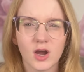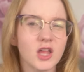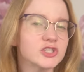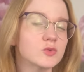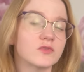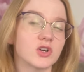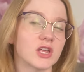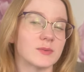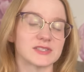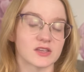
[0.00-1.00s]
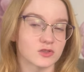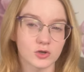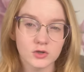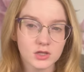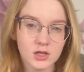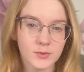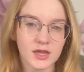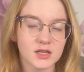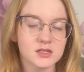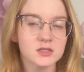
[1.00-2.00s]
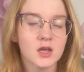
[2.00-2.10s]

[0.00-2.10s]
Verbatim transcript: I'll just refer to him as like third in command.